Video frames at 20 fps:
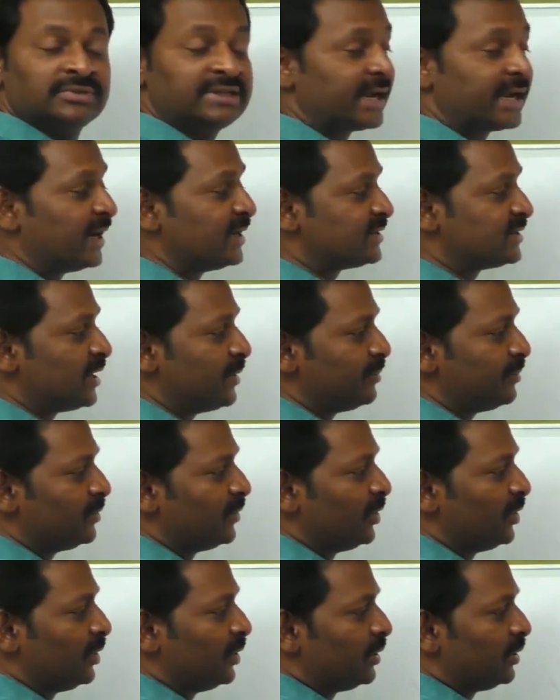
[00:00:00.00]
second step
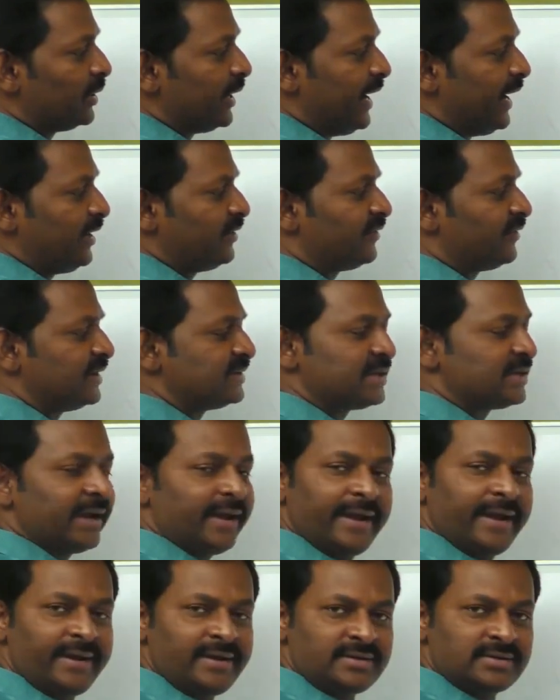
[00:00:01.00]
8 ones are
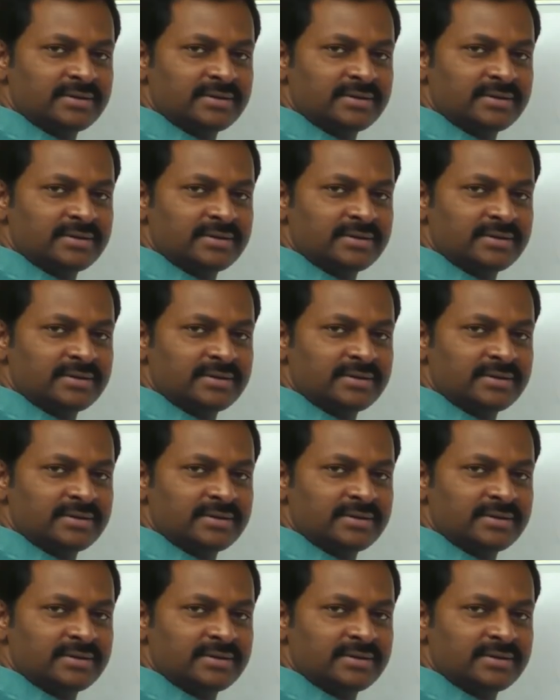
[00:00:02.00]
8